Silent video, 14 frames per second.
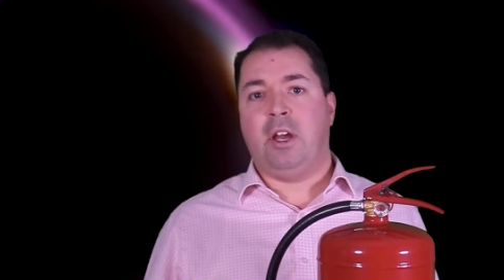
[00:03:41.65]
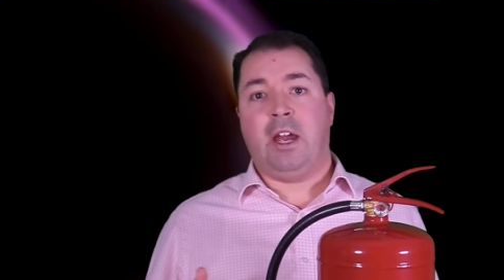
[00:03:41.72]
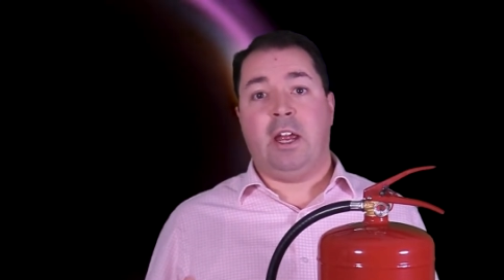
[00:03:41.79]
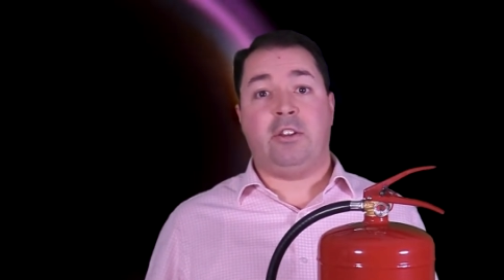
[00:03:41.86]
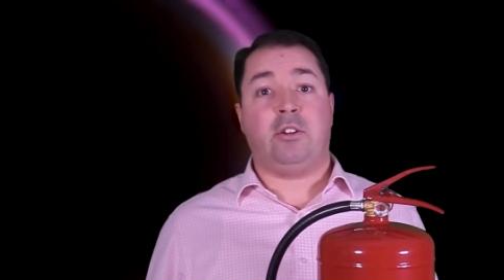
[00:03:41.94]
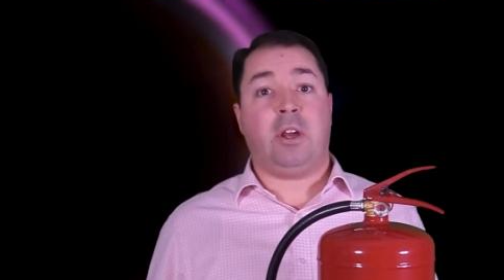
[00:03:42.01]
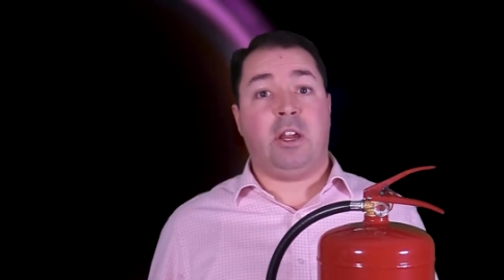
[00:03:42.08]

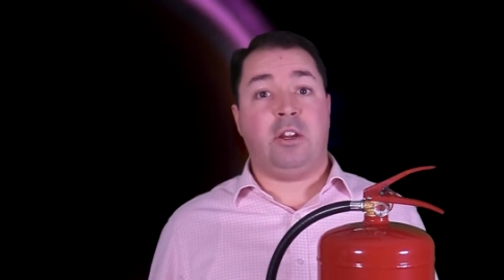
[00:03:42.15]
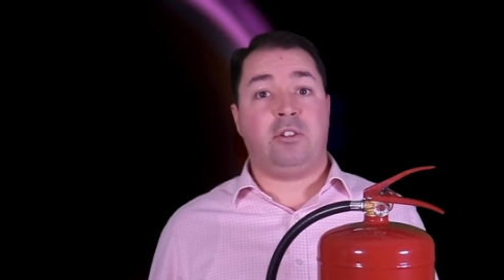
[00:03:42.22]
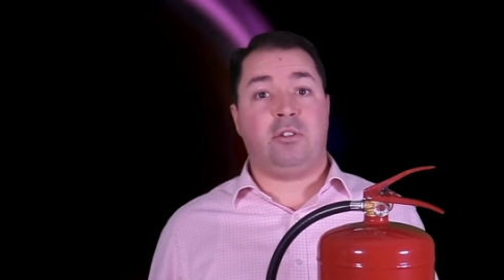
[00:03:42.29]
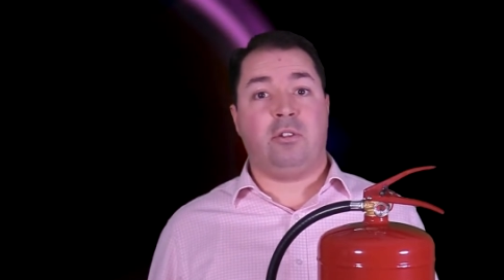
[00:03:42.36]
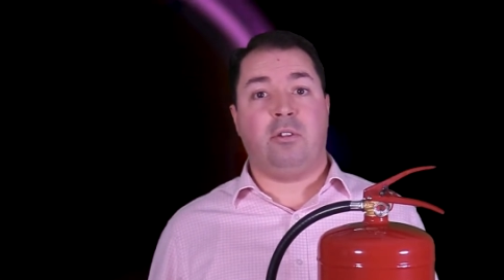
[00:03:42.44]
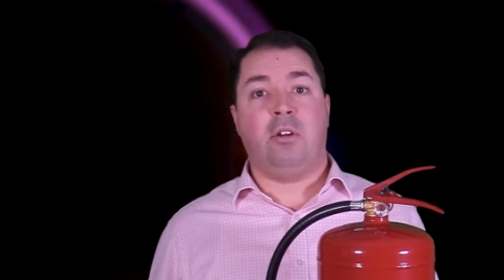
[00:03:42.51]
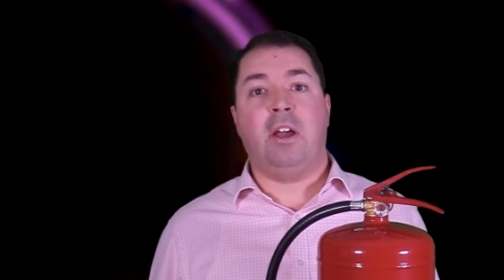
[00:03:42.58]

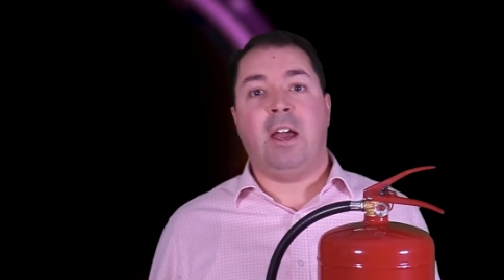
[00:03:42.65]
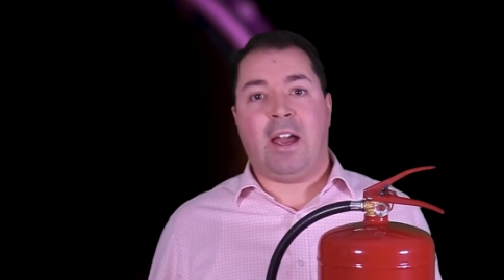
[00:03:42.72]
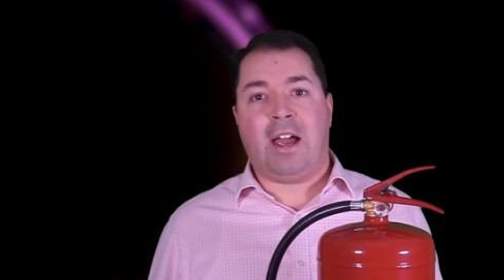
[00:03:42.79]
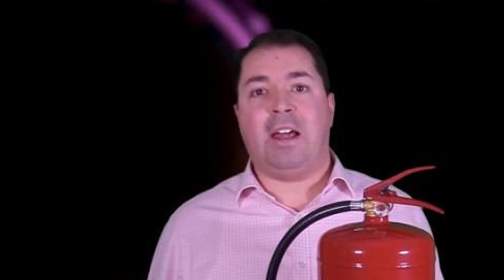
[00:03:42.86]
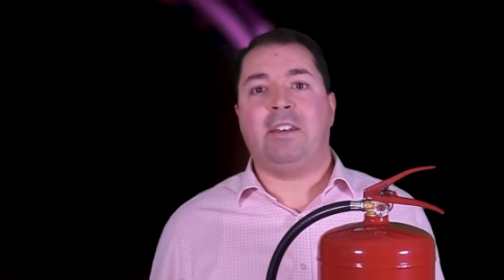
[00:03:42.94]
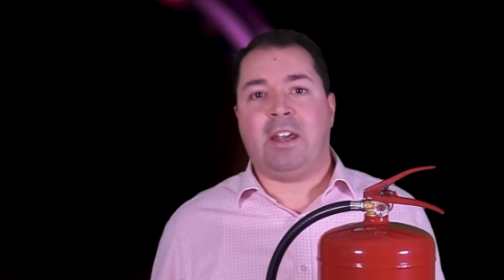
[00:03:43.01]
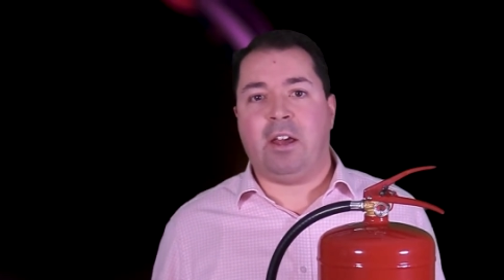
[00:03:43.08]
educational
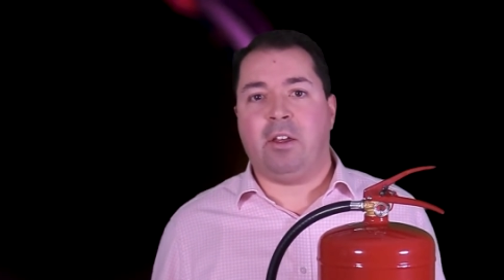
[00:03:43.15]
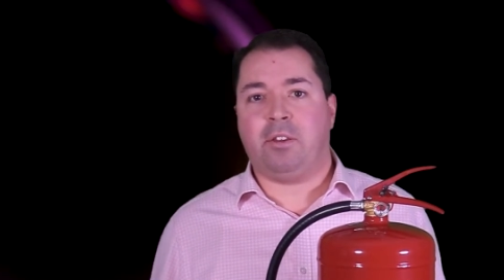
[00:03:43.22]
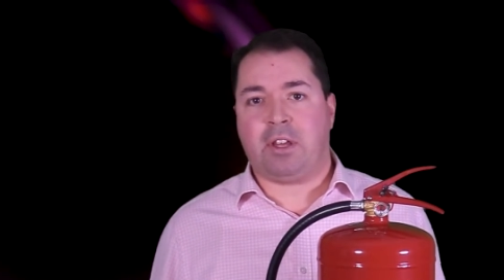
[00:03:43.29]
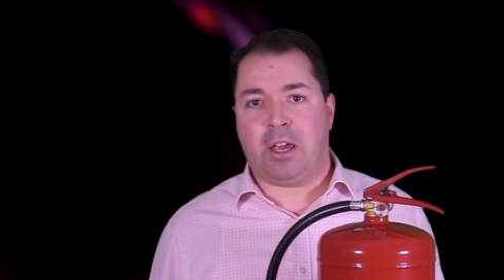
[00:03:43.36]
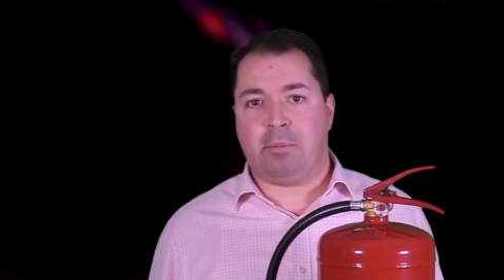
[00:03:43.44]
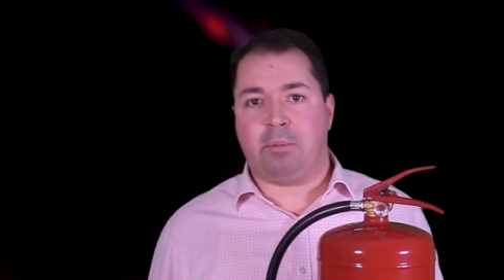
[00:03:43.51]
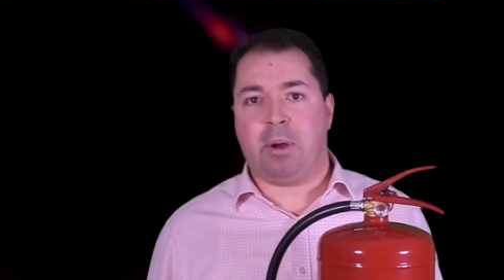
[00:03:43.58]
and
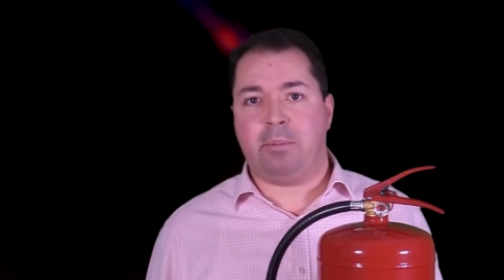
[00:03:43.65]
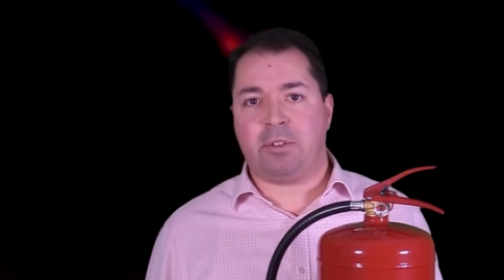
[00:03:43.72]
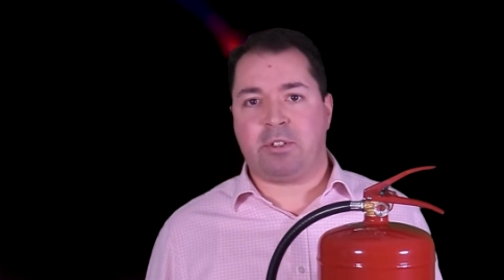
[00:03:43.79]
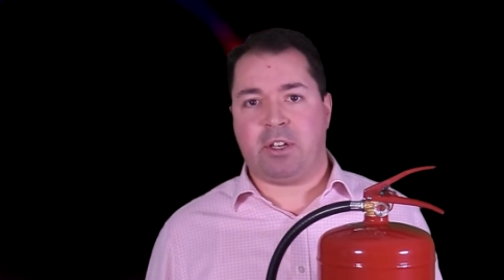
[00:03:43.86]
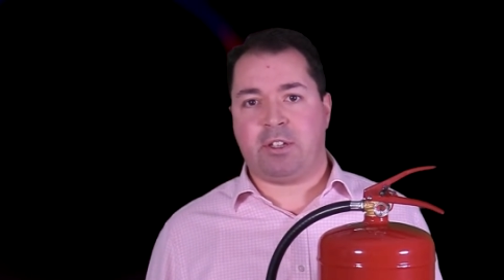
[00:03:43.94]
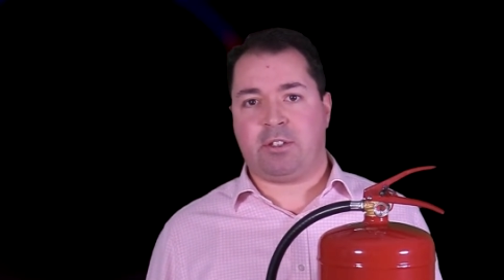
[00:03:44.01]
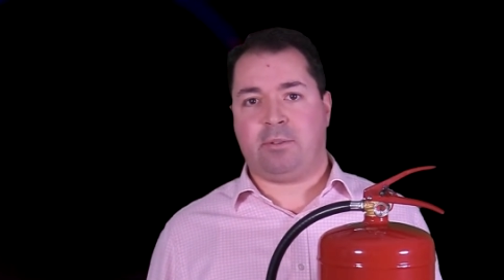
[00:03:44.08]
healthcare
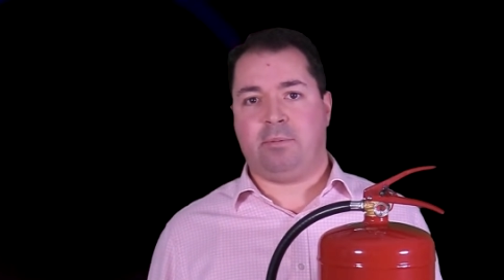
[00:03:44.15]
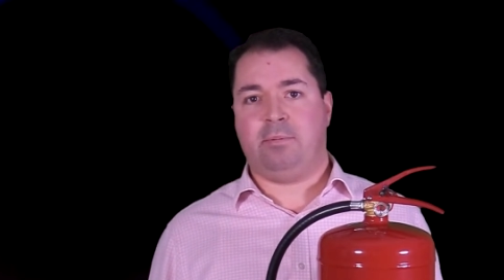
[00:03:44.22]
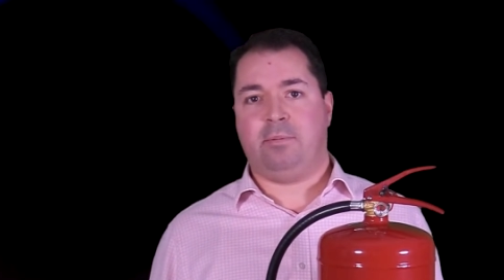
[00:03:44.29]
premises.